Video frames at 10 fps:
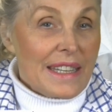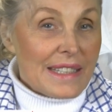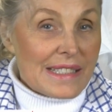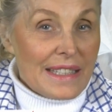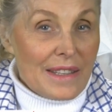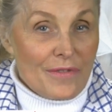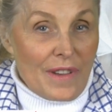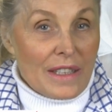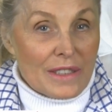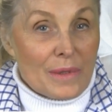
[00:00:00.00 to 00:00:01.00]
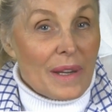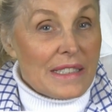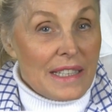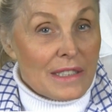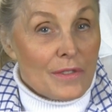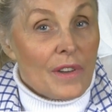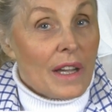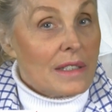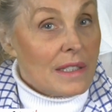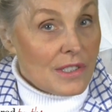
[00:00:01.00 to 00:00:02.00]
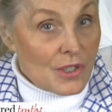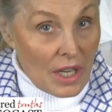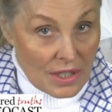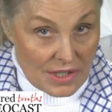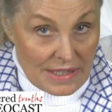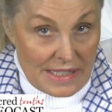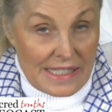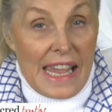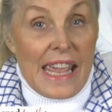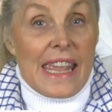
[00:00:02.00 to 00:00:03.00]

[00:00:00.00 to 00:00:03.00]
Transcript: easily fail to identify disjunctions